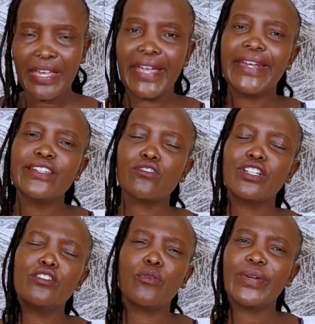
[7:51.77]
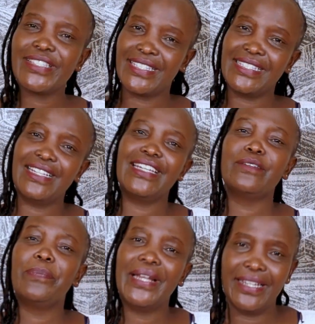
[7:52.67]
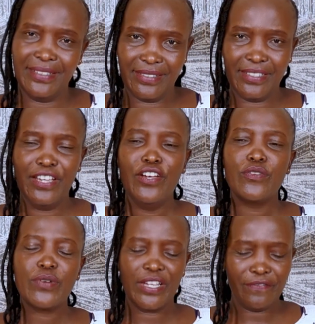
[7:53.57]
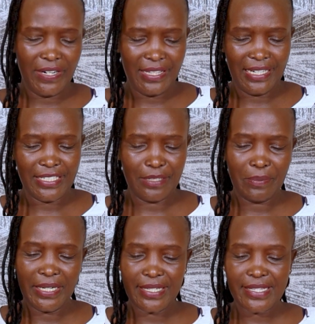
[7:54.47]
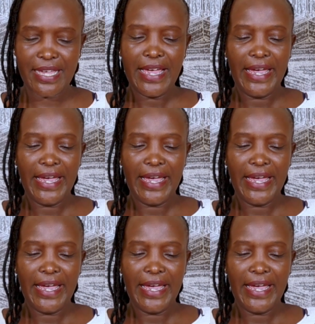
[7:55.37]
And soliloquy is in plays. You can find that in plays.